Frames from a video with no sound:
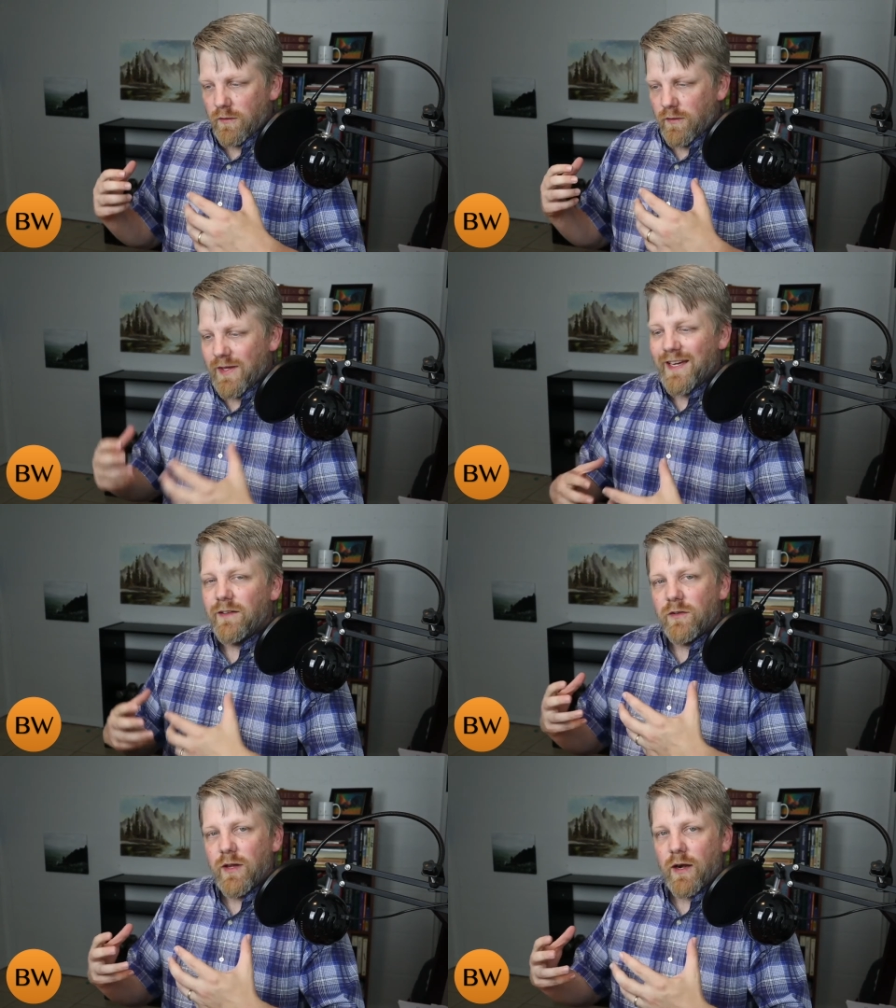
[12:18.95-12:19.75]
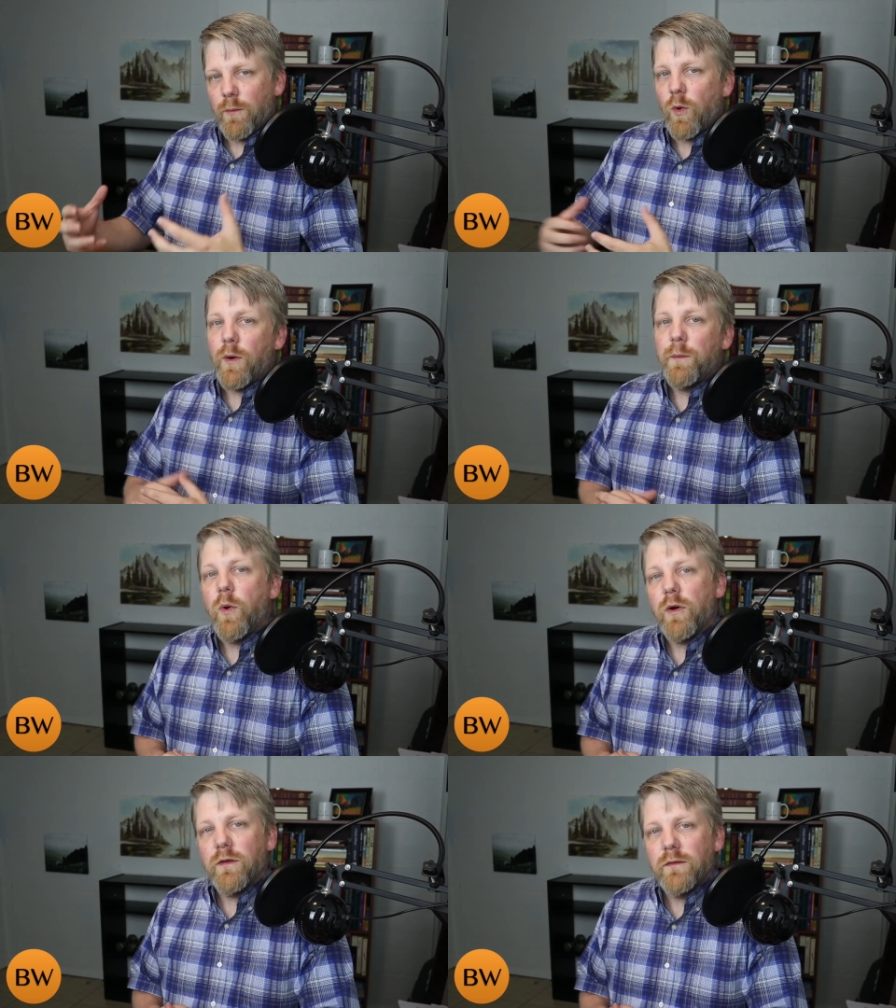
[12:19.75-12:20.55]
things that are more
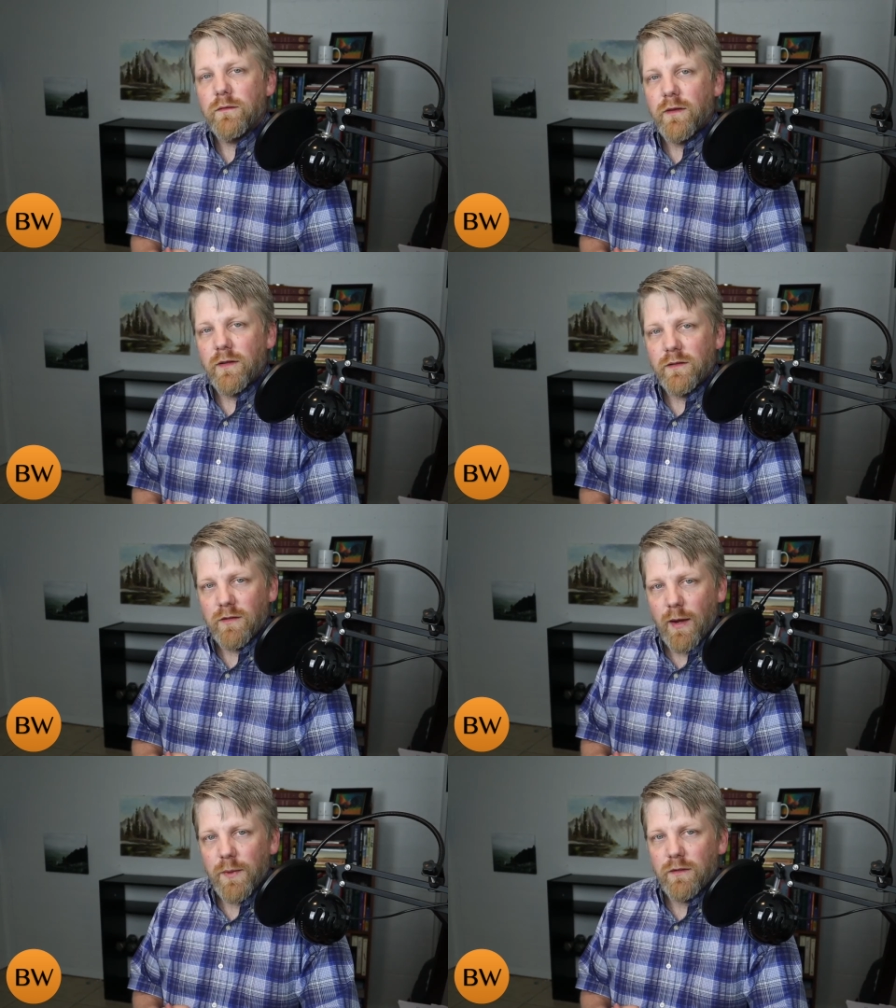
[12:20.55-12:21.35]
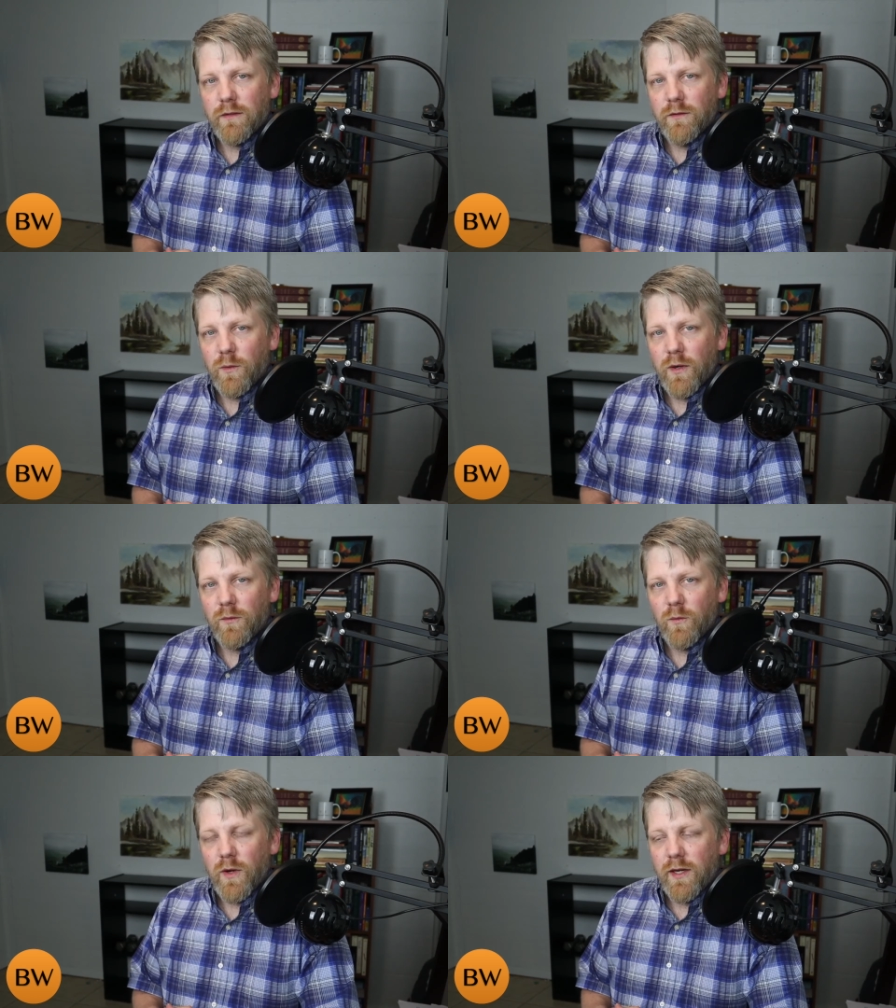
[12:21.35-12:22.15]
important than the Sabbath is
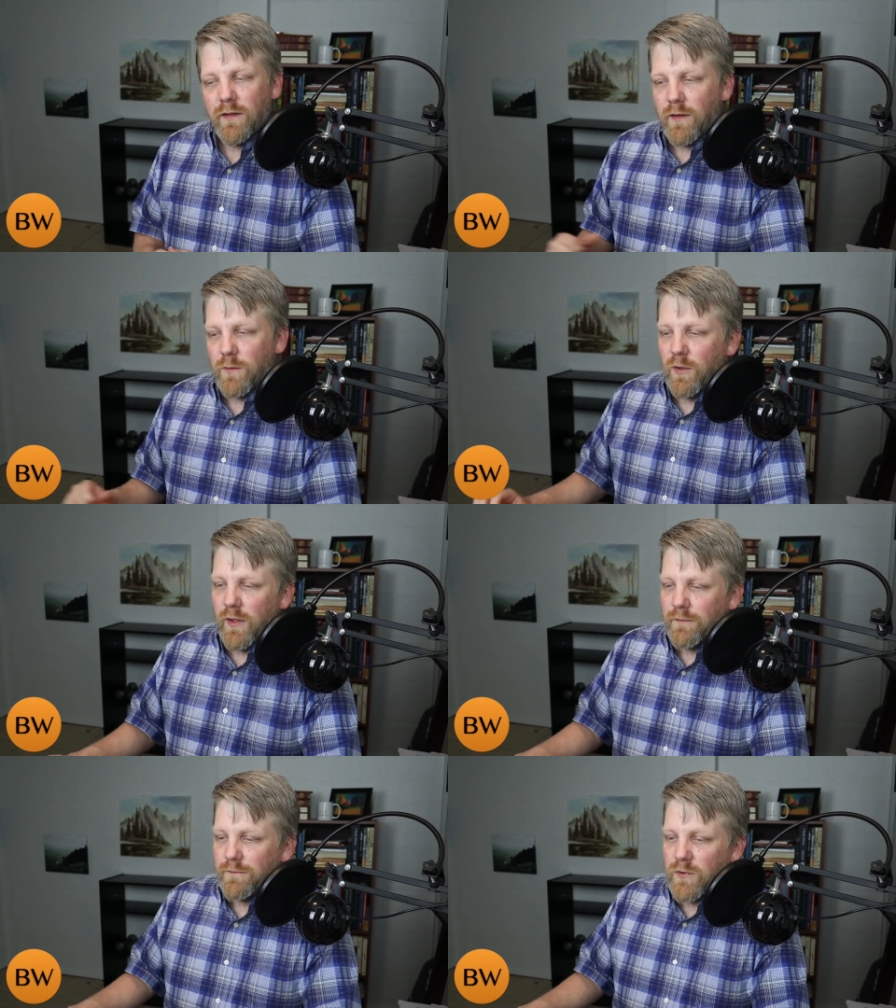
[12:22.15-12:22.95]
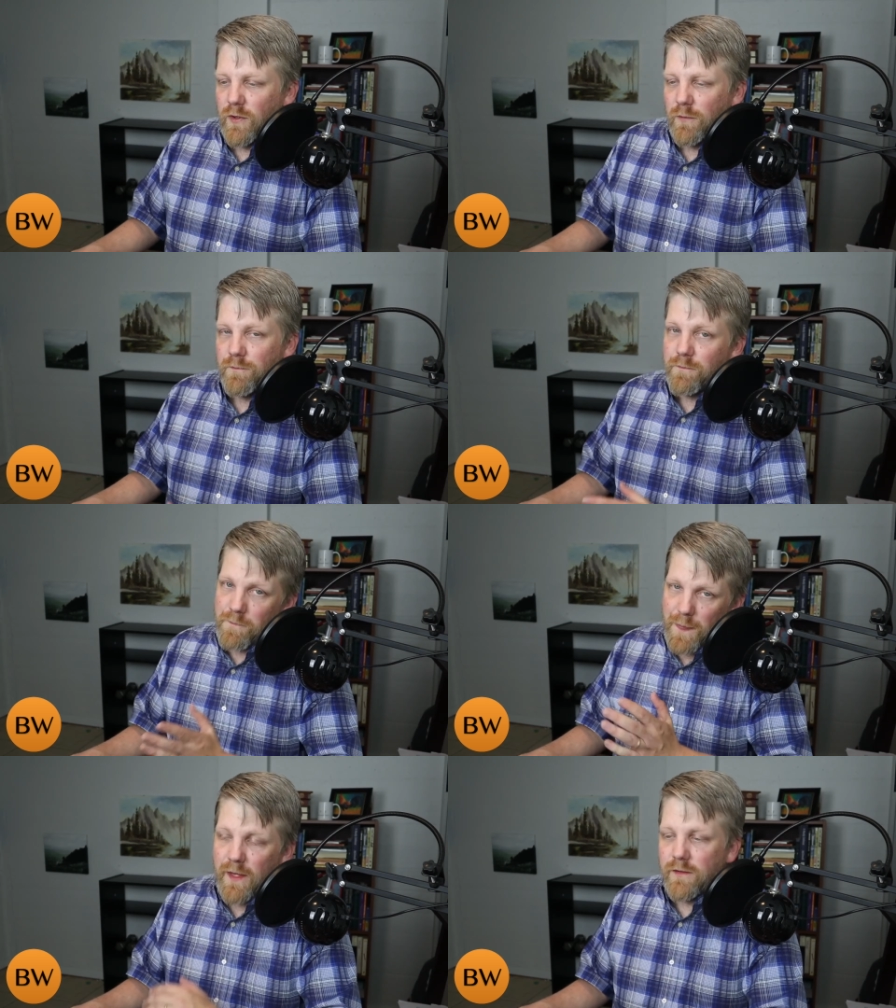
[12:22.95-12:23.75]
what what he ends up doing. So
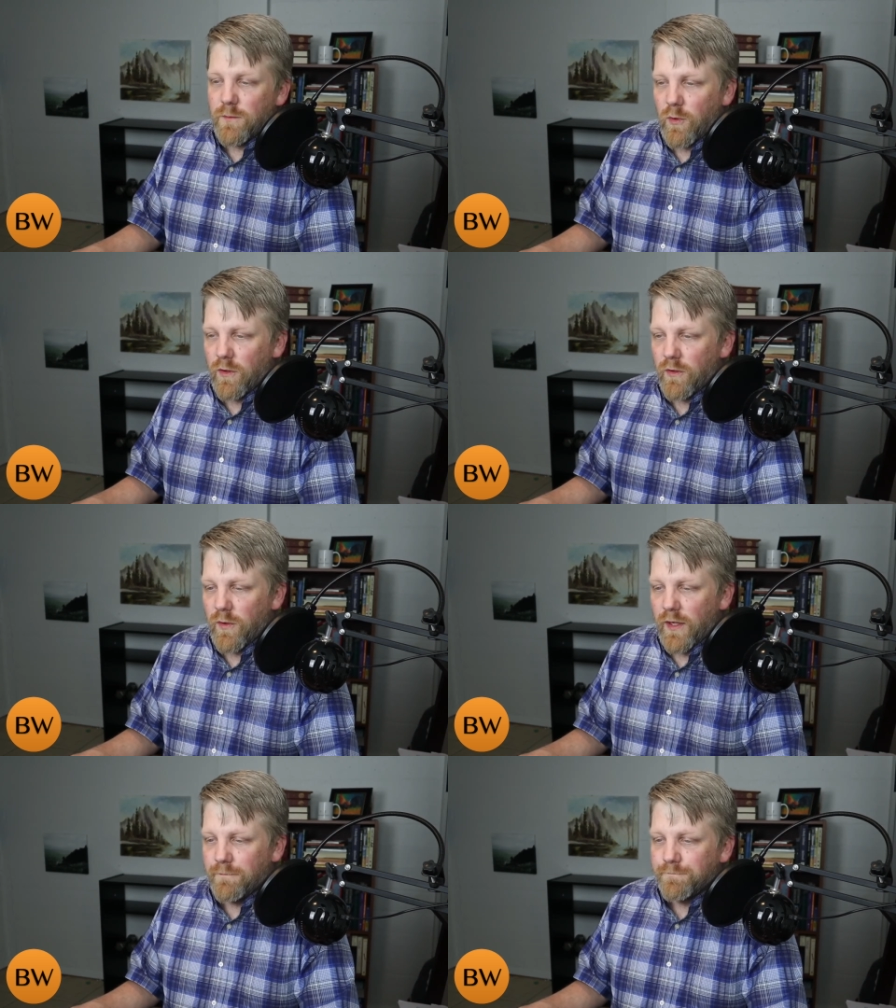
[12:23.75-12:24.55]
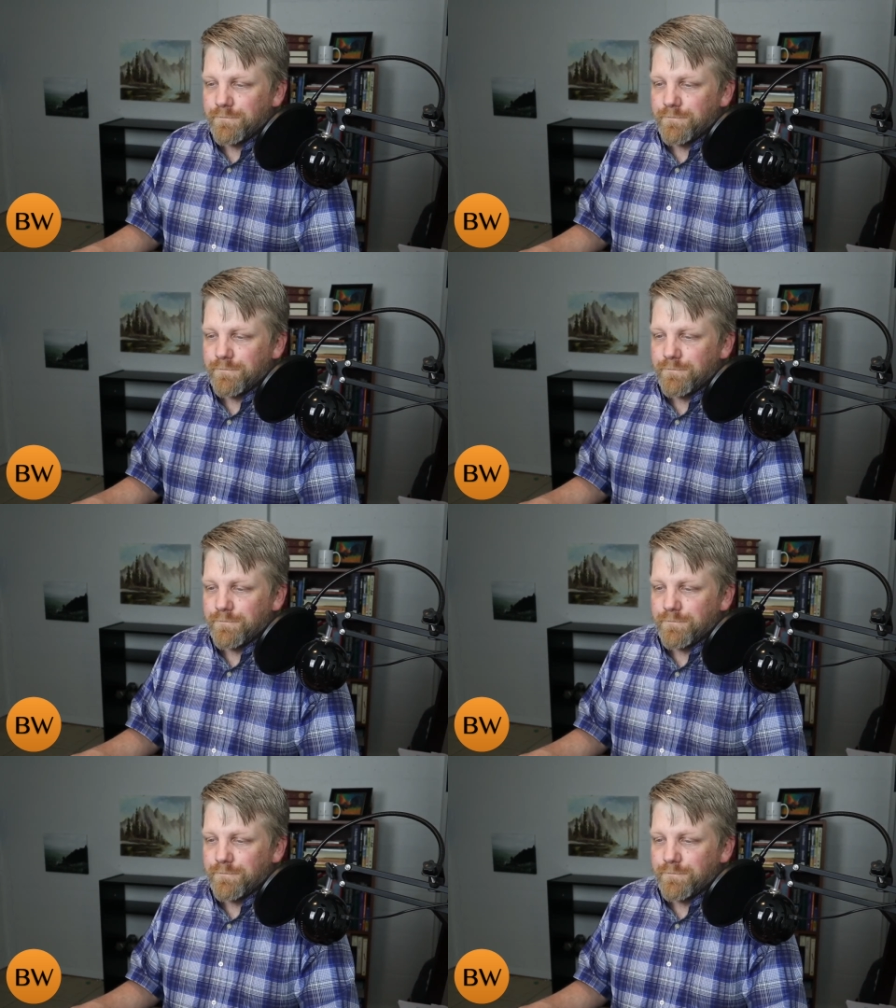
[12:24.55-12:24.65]
it's important to read.